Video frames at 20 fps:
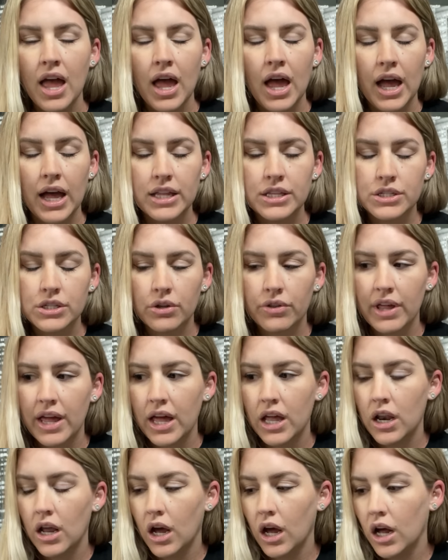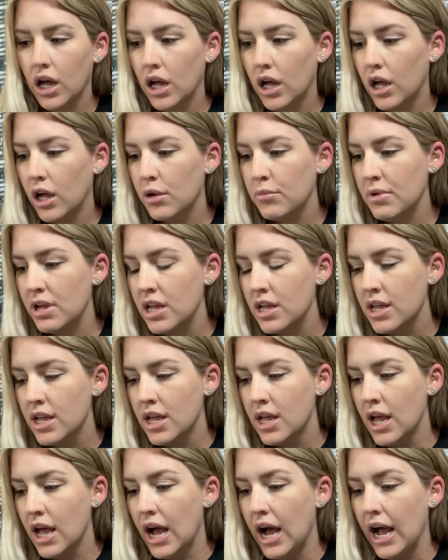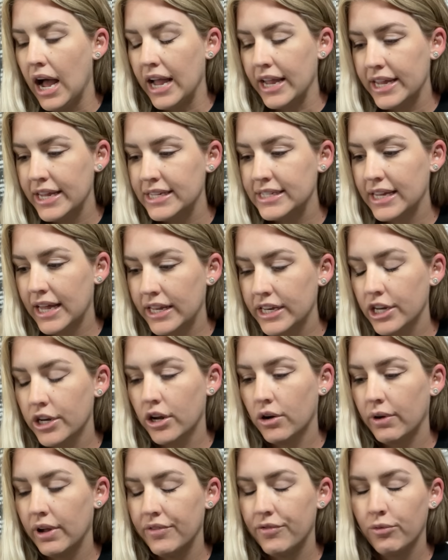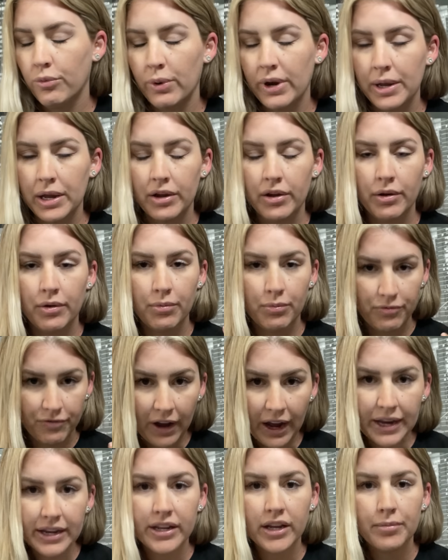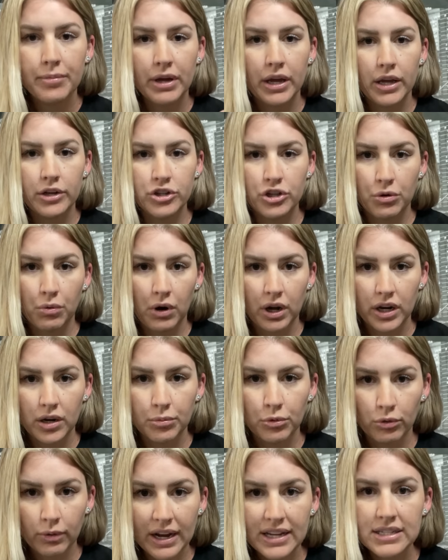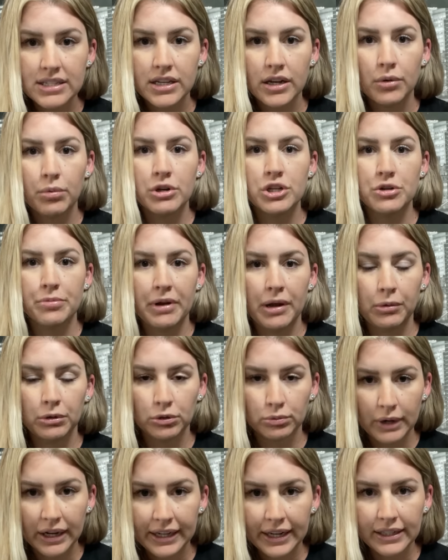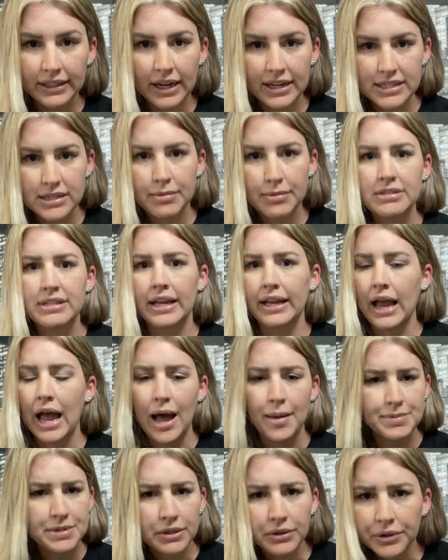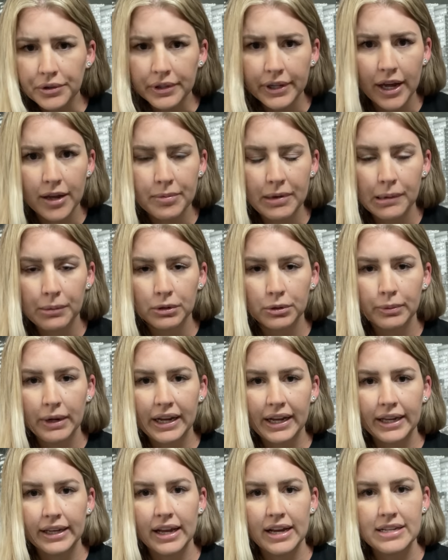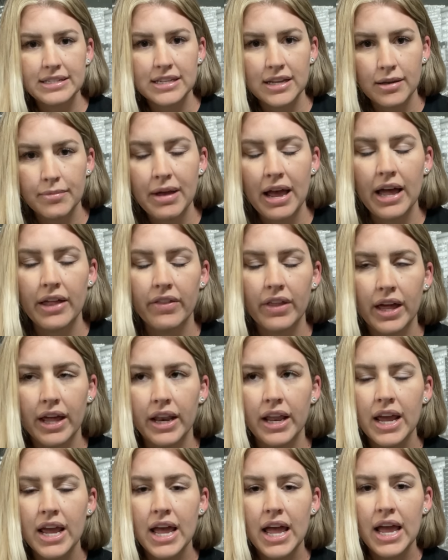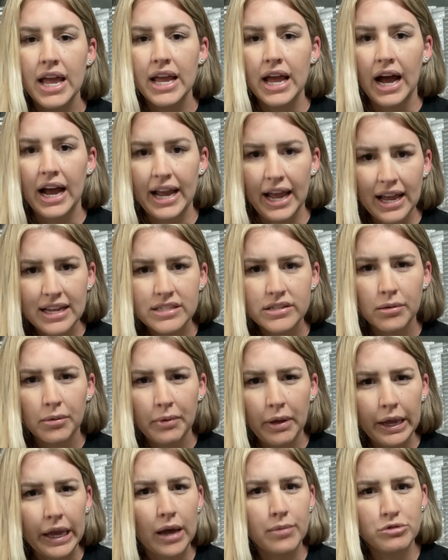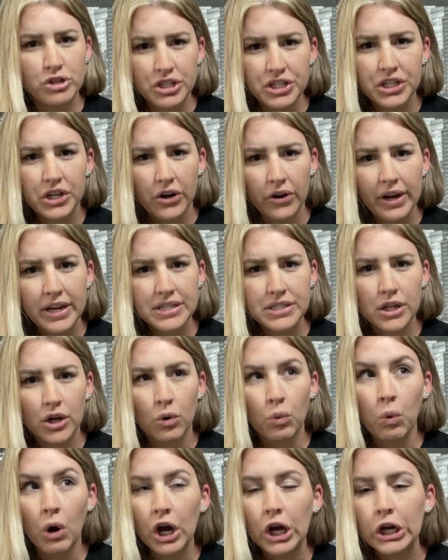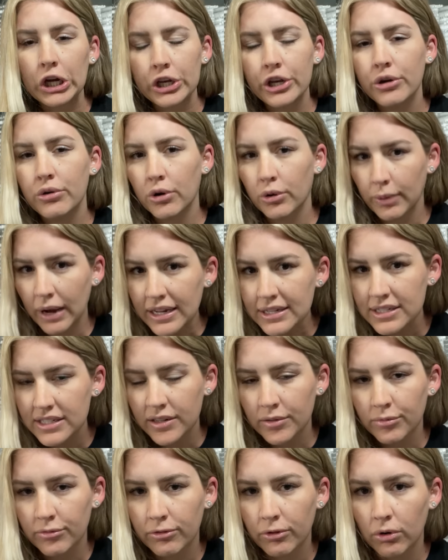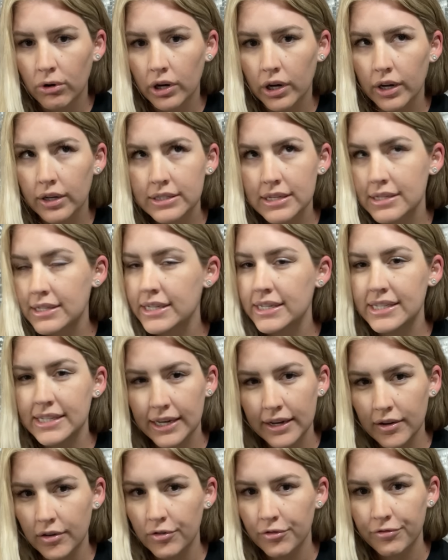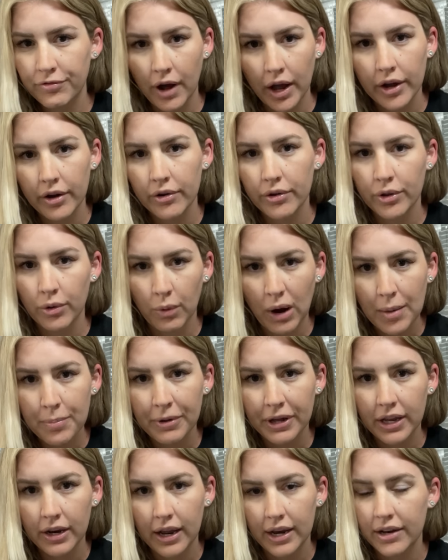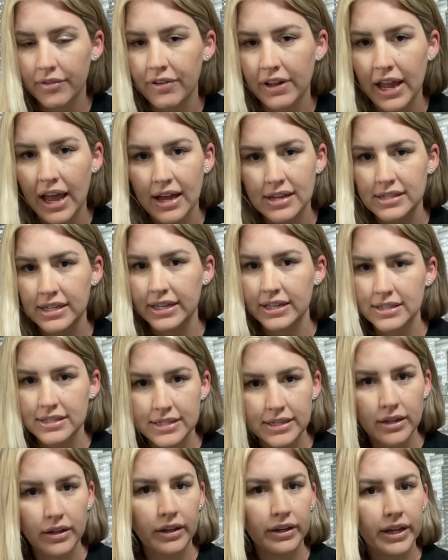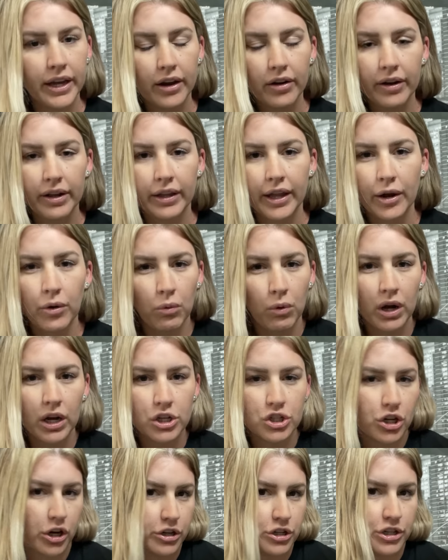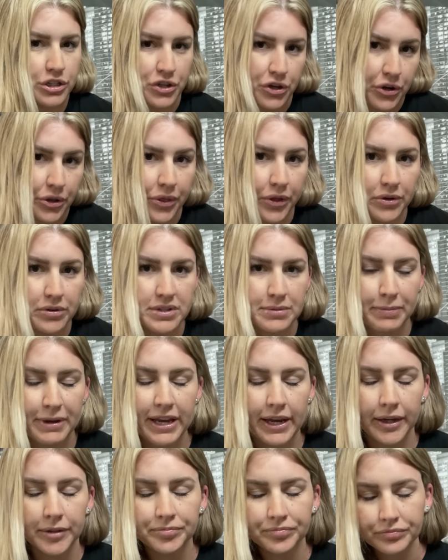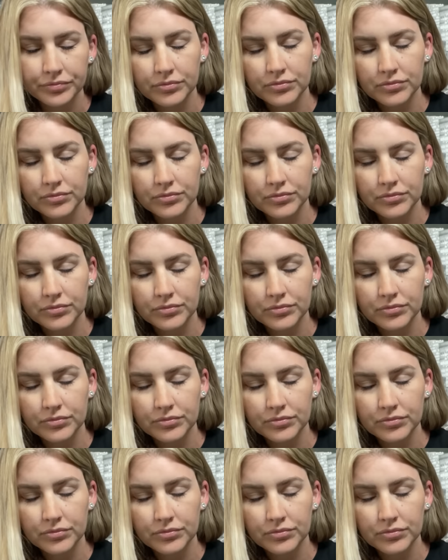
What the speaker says: And so then he said, you know, if we find him, do you want him arrested? Would you be able to recognize like, absolutely, I'd be able to recognize him. And then I asked him, like, I'm just curious though, what could you arrest him for since he didn't fire the weapon? And if he has a conceal and carry, like, what charges could those be?